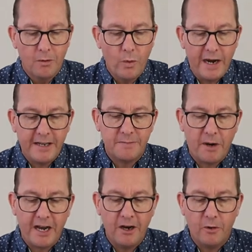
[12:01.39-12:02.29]
Where does
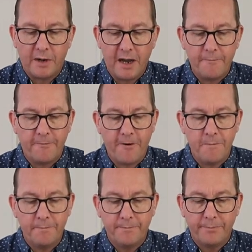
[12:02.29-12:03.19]
my help come
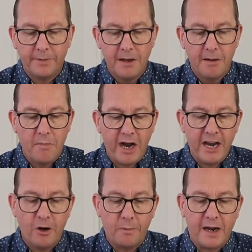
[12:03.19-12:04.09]
from? My
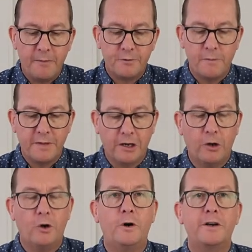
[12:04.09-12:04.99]
help comes from the
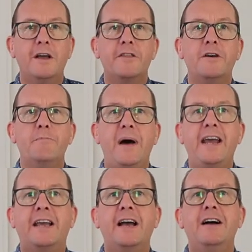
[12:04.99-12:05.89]
Lord, the
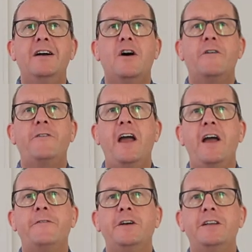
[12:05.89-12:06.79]
maker of
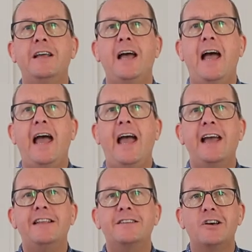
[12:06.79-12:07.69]
heaven
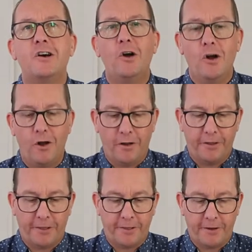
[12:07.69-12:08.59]
and
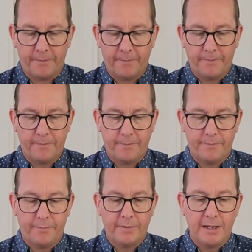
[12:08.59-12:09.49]
earth.
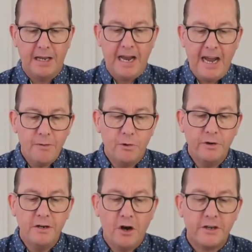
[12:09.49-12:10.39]
He
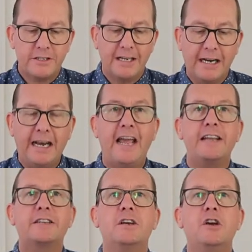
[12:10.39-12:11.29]
will not
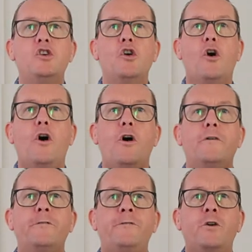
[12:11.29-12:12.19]
let
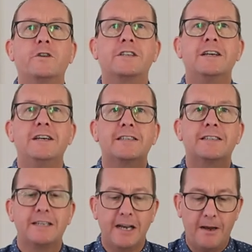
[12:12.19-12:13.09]
your foot
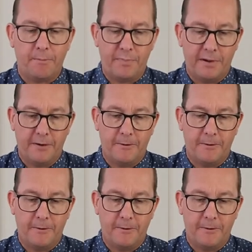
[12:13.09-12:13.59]
slip.